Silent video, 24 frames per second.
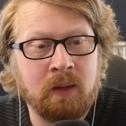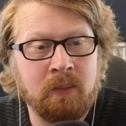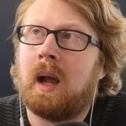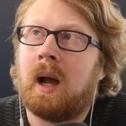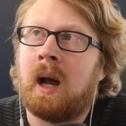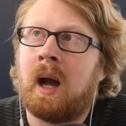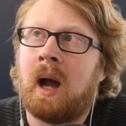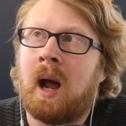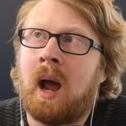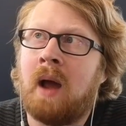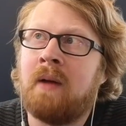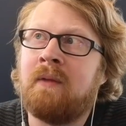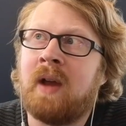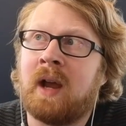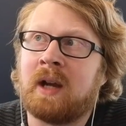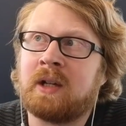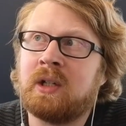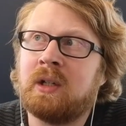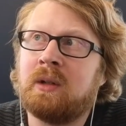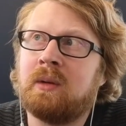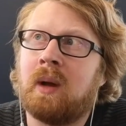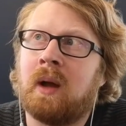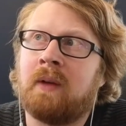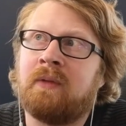I
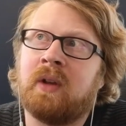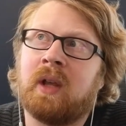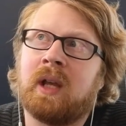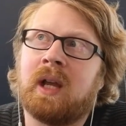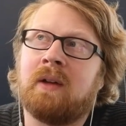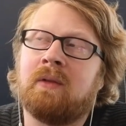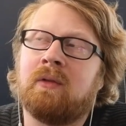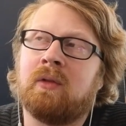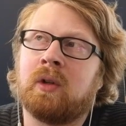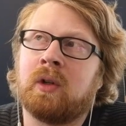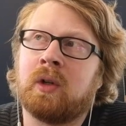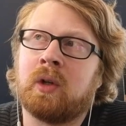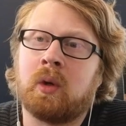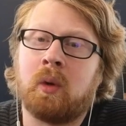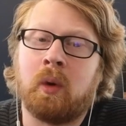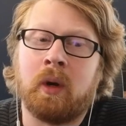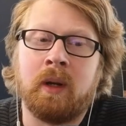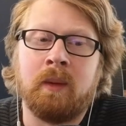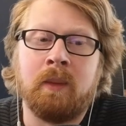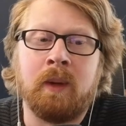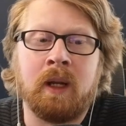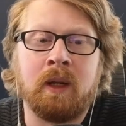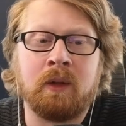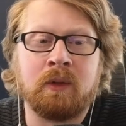feel like I've learned
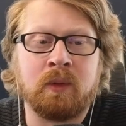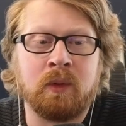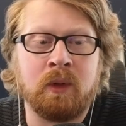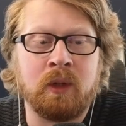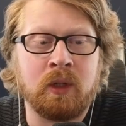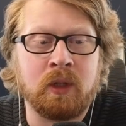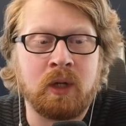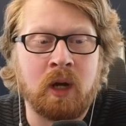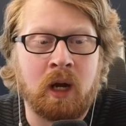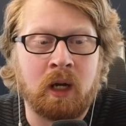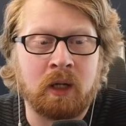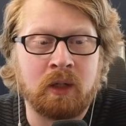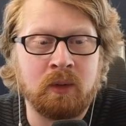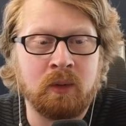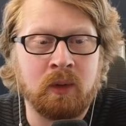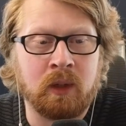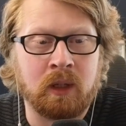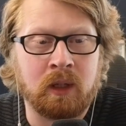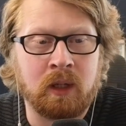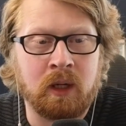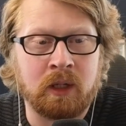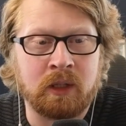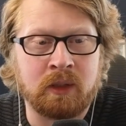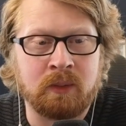quite a bit is when you talk to a
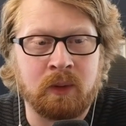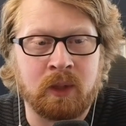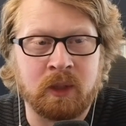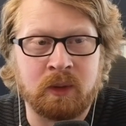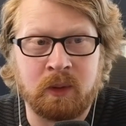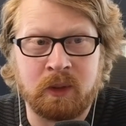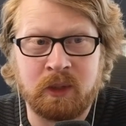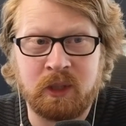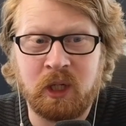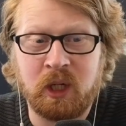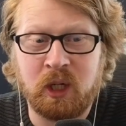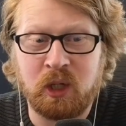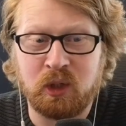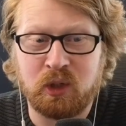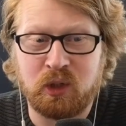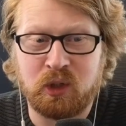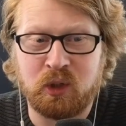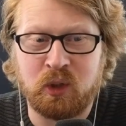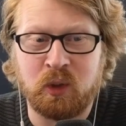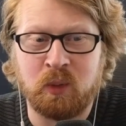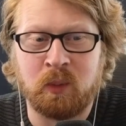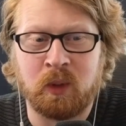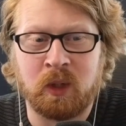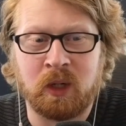customer, especially
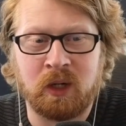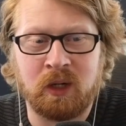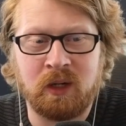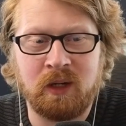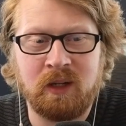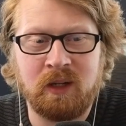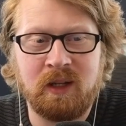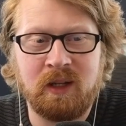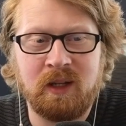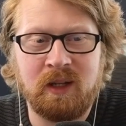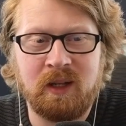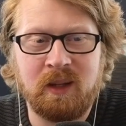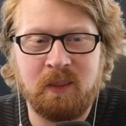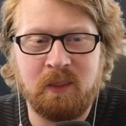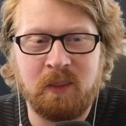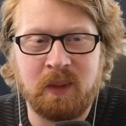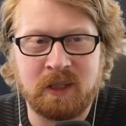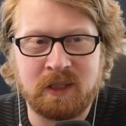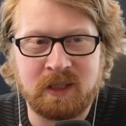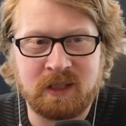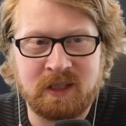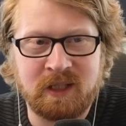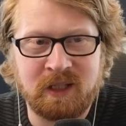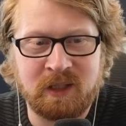consumer
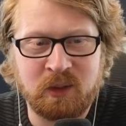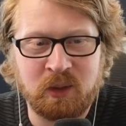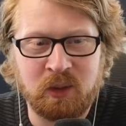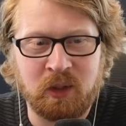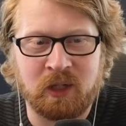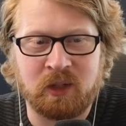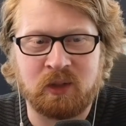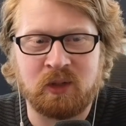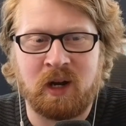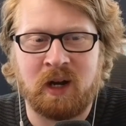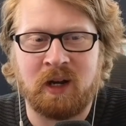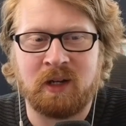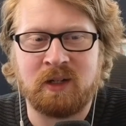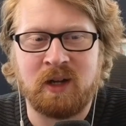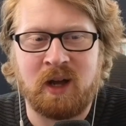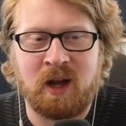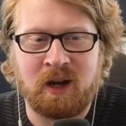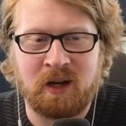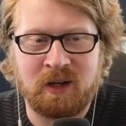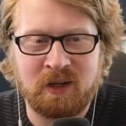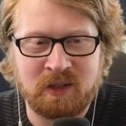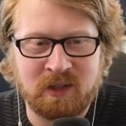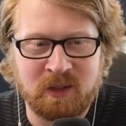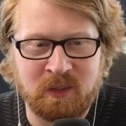businesses, you like try to
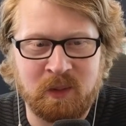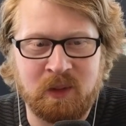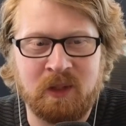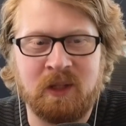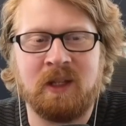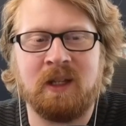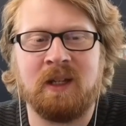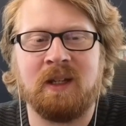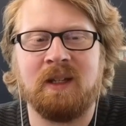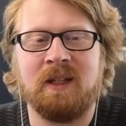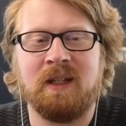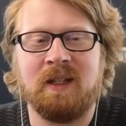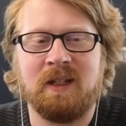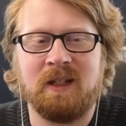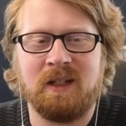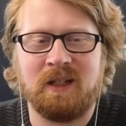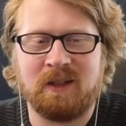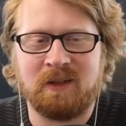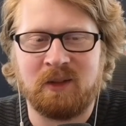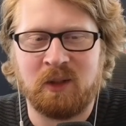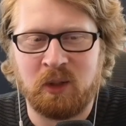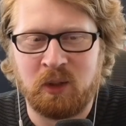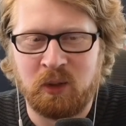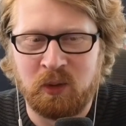talk to some of
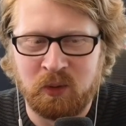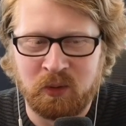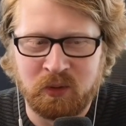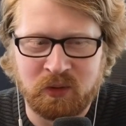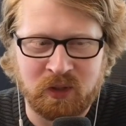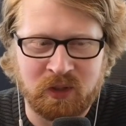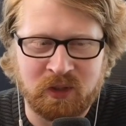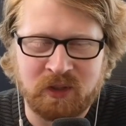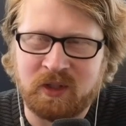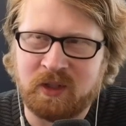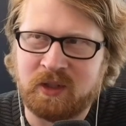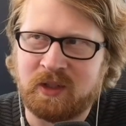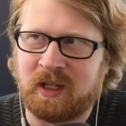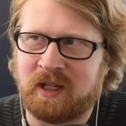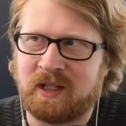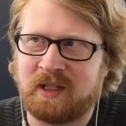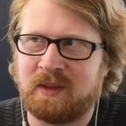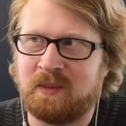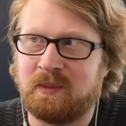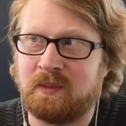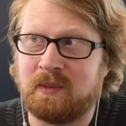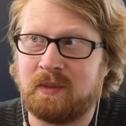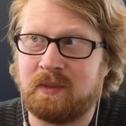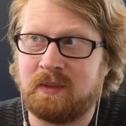the users. There's like
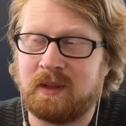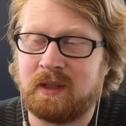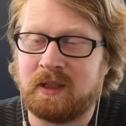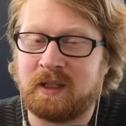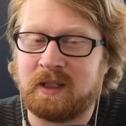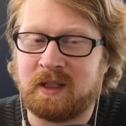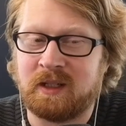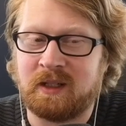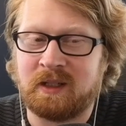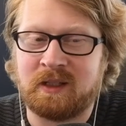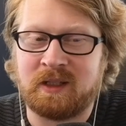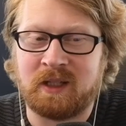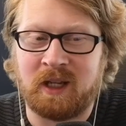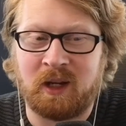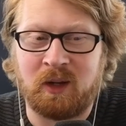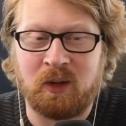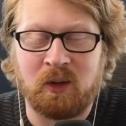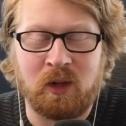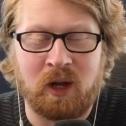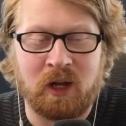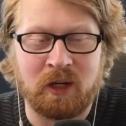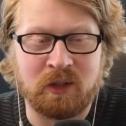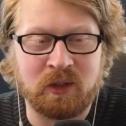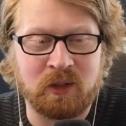some
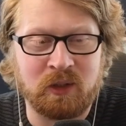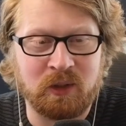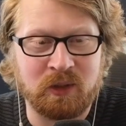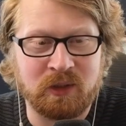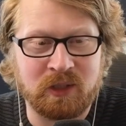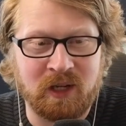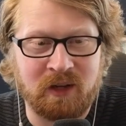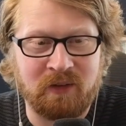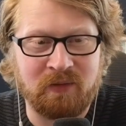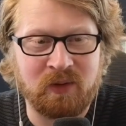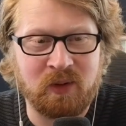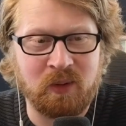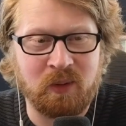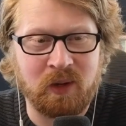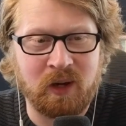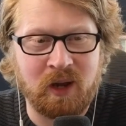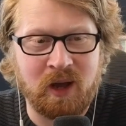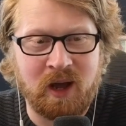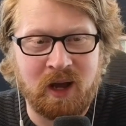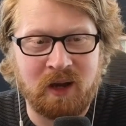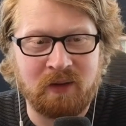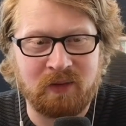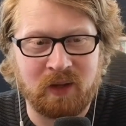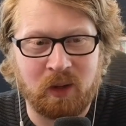psychological stuff going
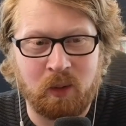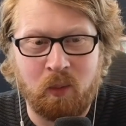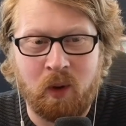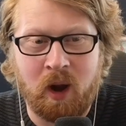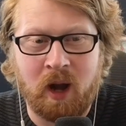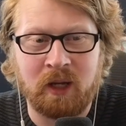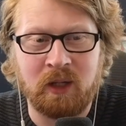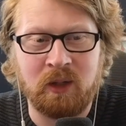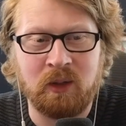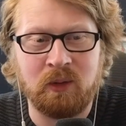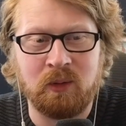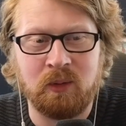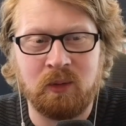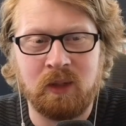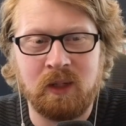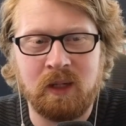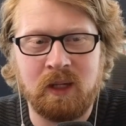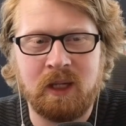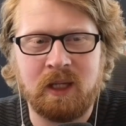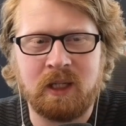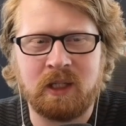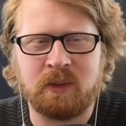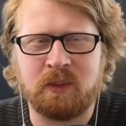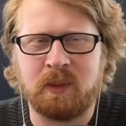on of like, why do you
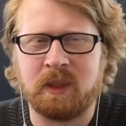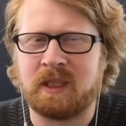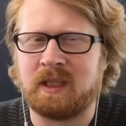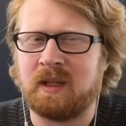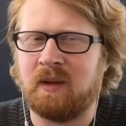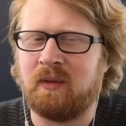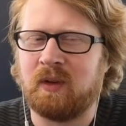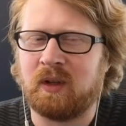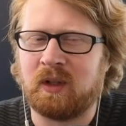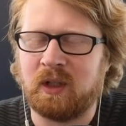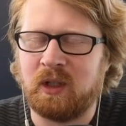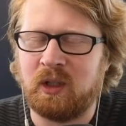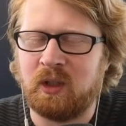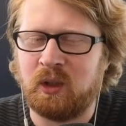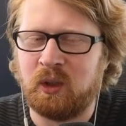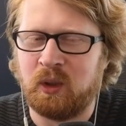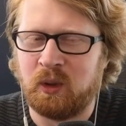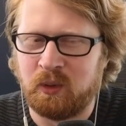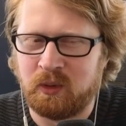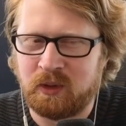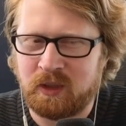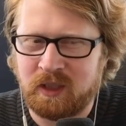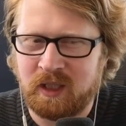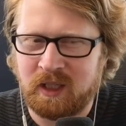specifically
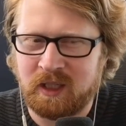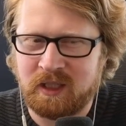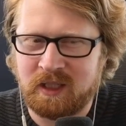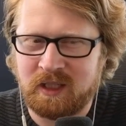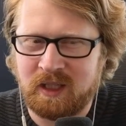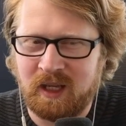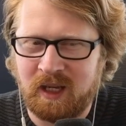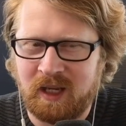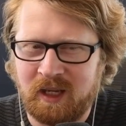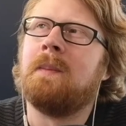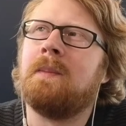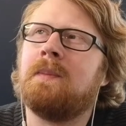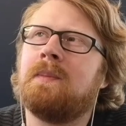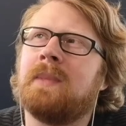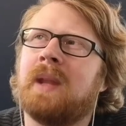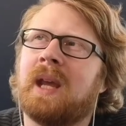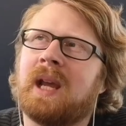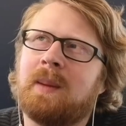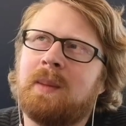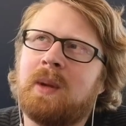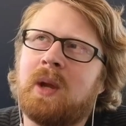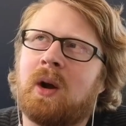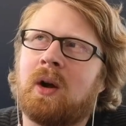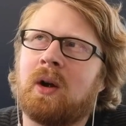use this thing? That can
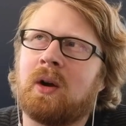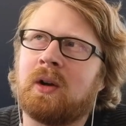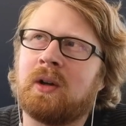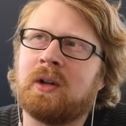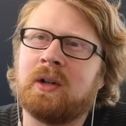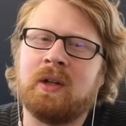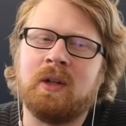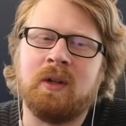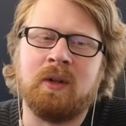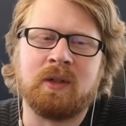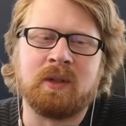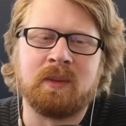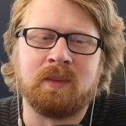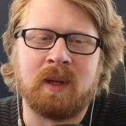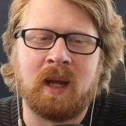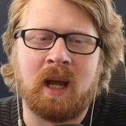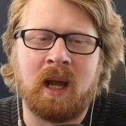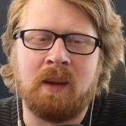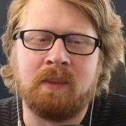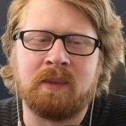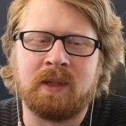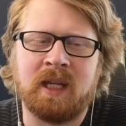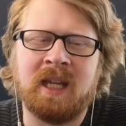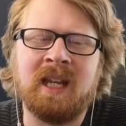be harder to do
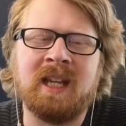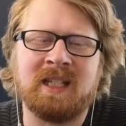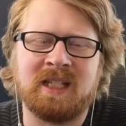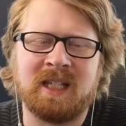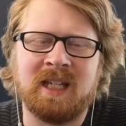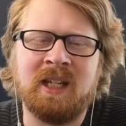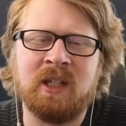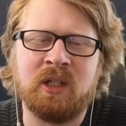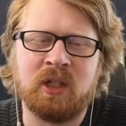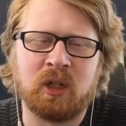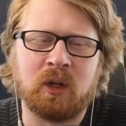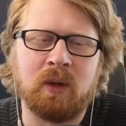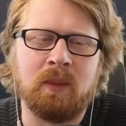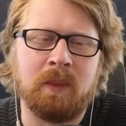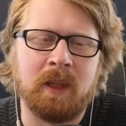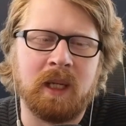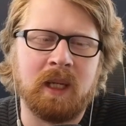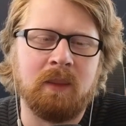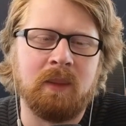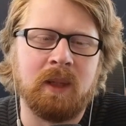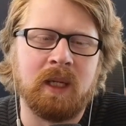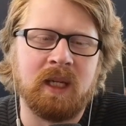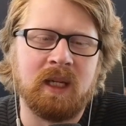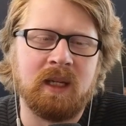sometimes. It's easier in
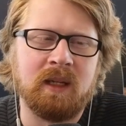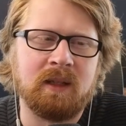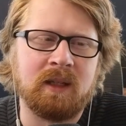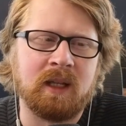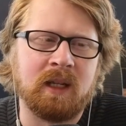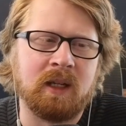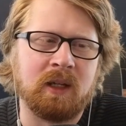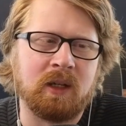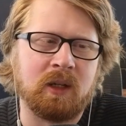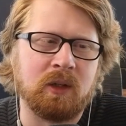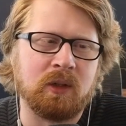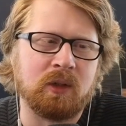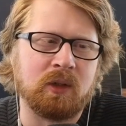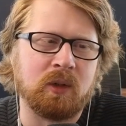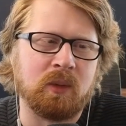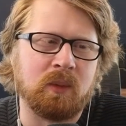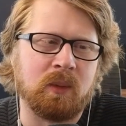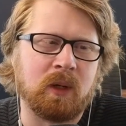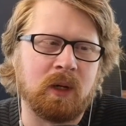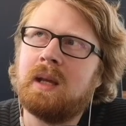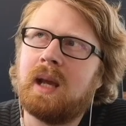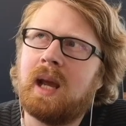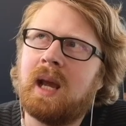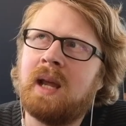B2B than in
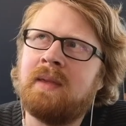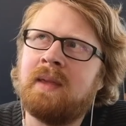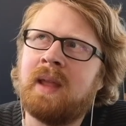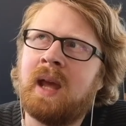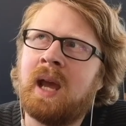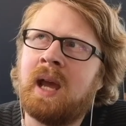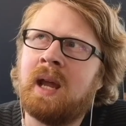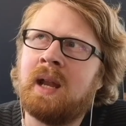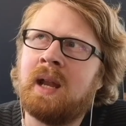consumer. And then